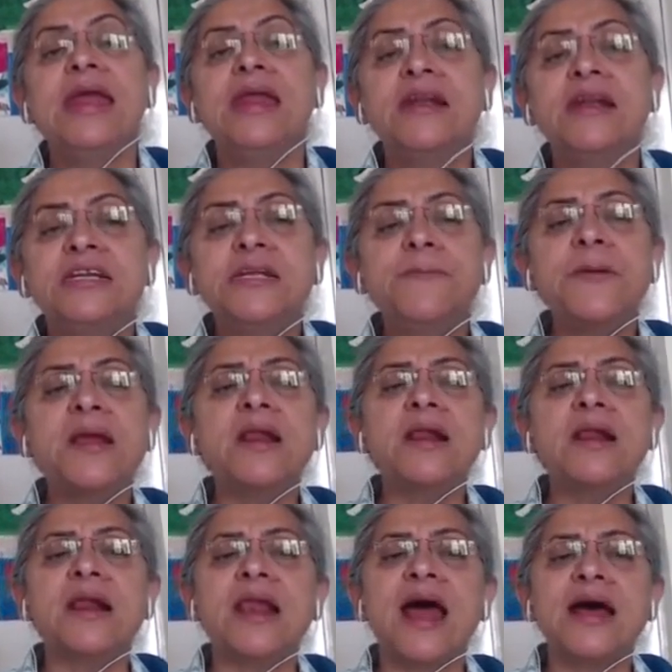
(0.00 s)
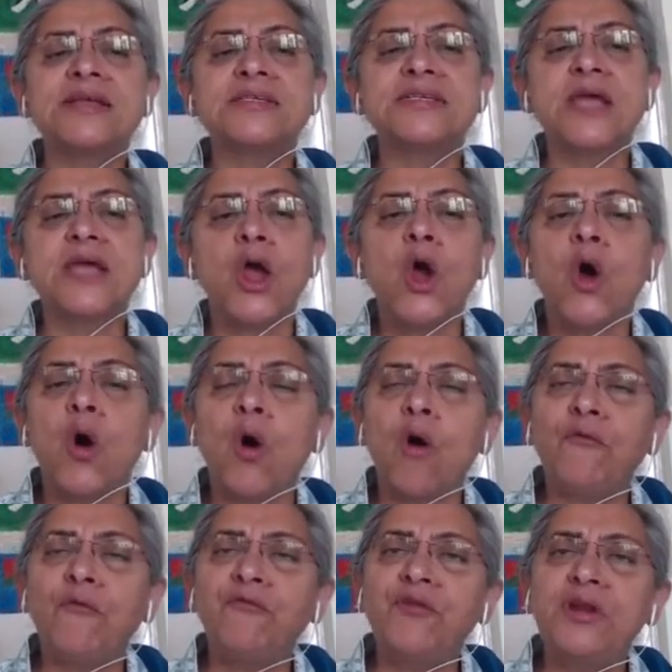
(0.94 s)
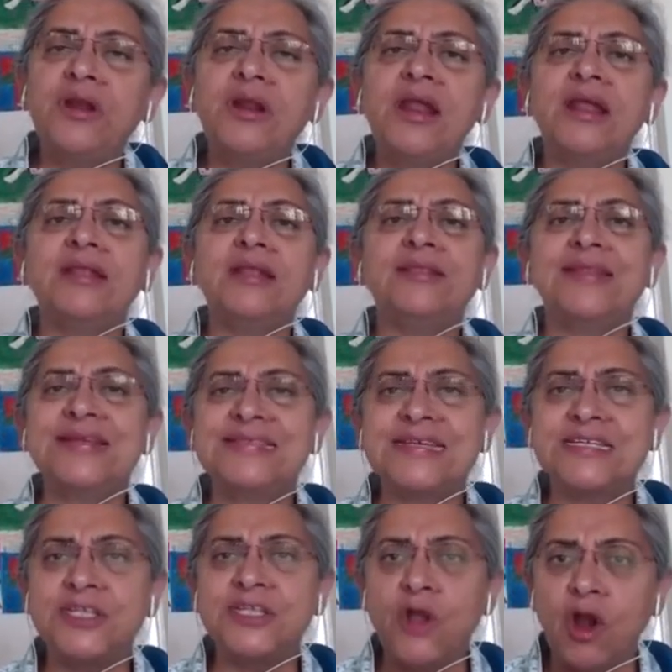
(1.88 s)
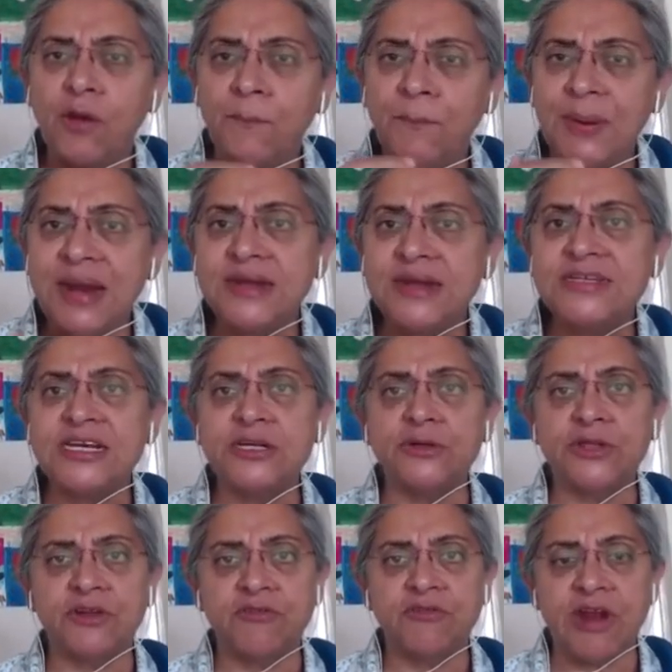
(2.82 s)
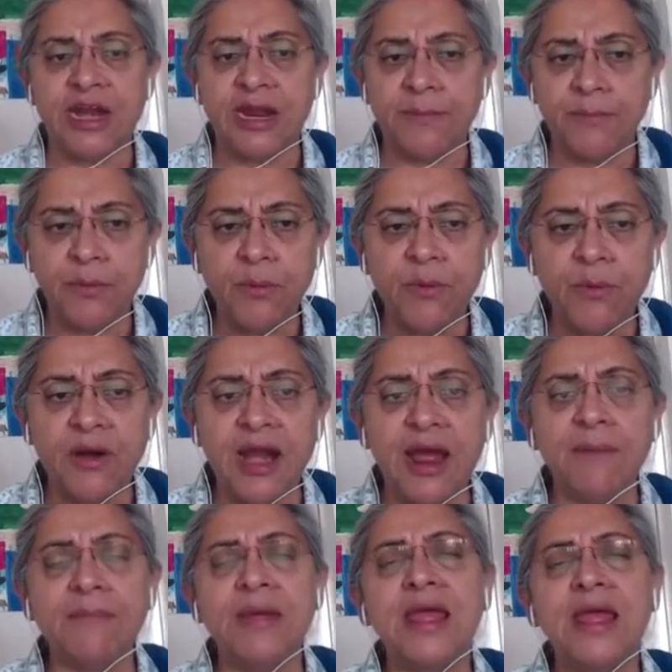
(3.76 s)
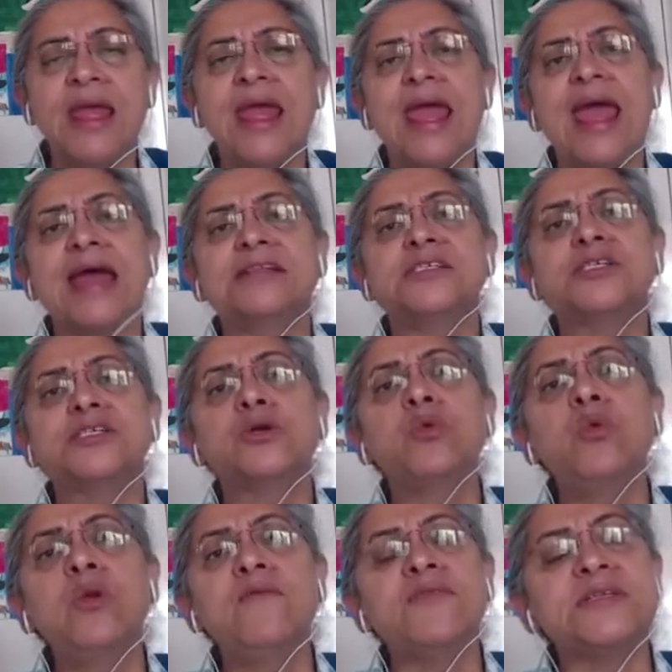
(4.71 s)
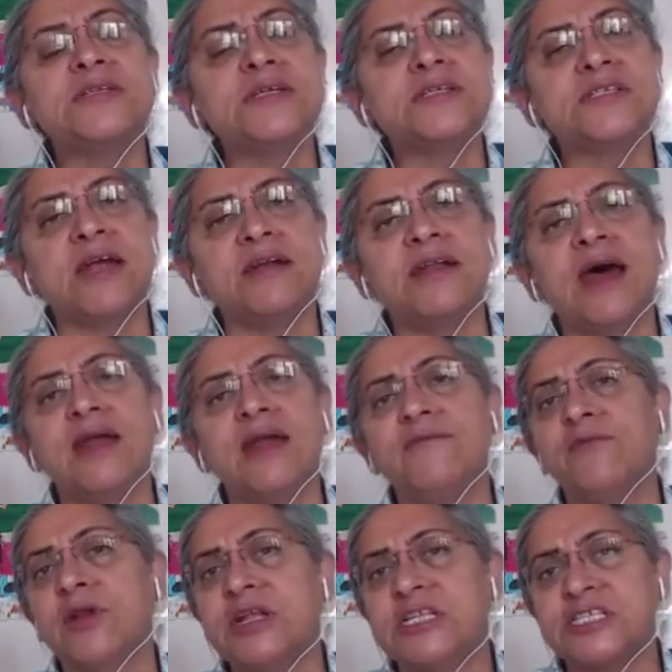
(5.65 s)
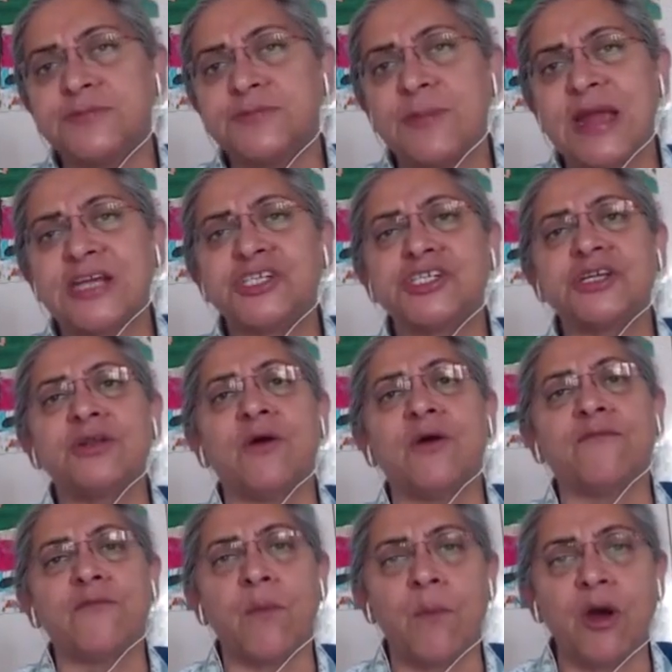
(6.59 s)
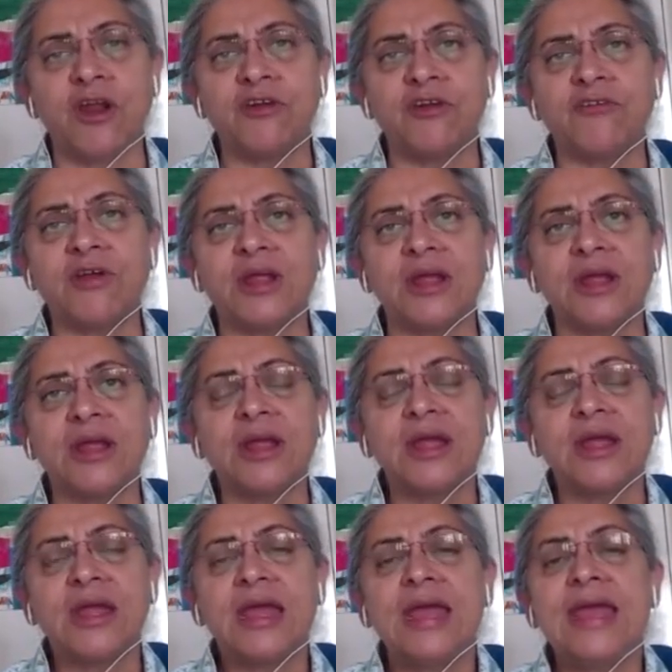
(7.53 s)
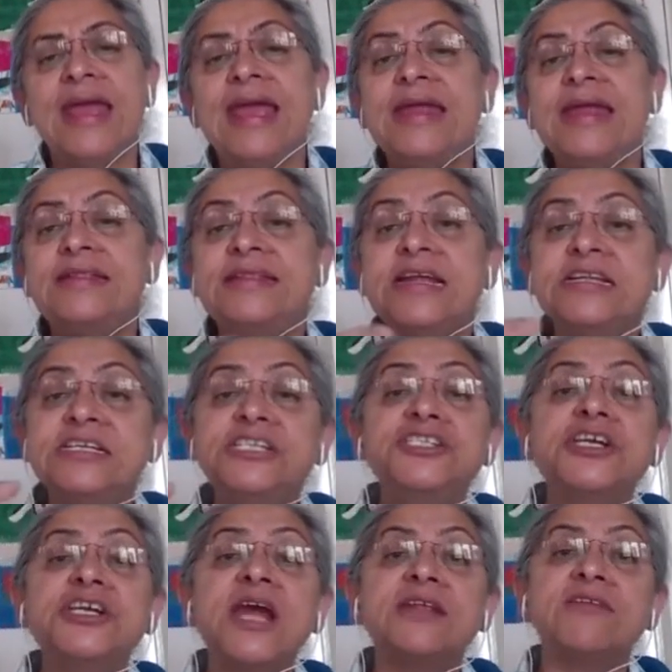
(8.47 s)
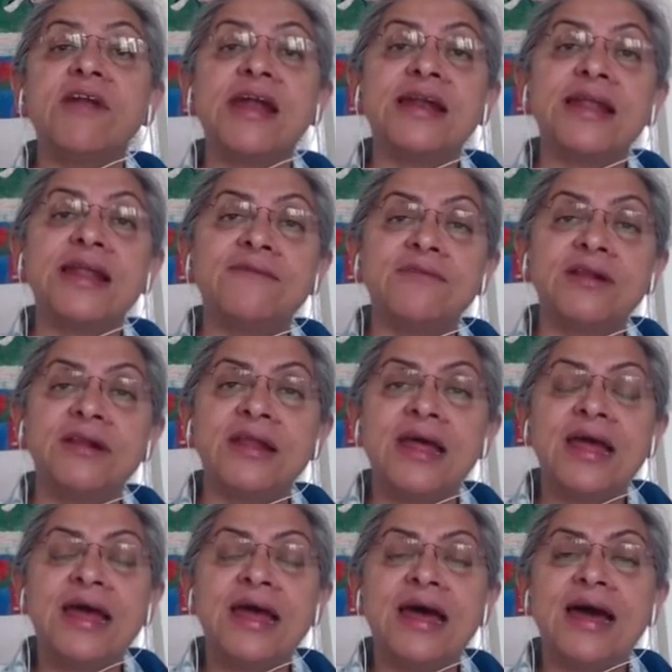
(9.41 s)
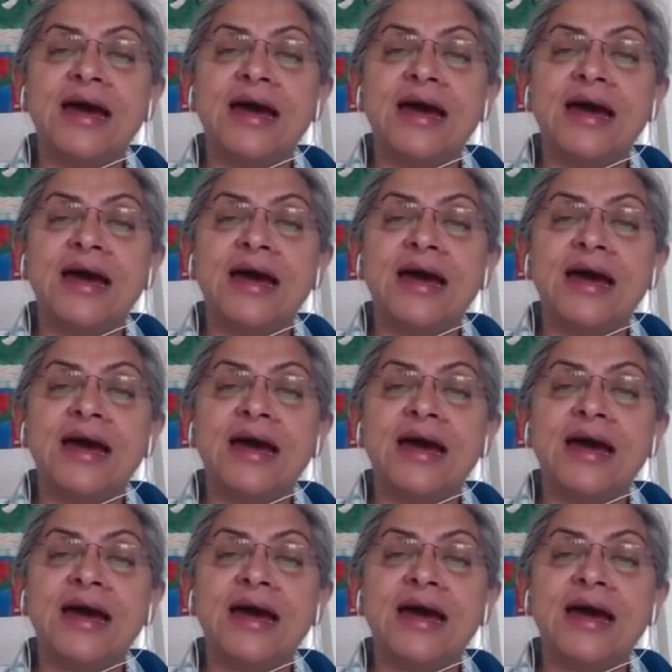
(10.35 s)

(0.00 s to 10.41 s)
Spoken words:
In a typical class, often this is not built into the training program, and school visits are done for inspection or for monitoring. In the teaching at the right level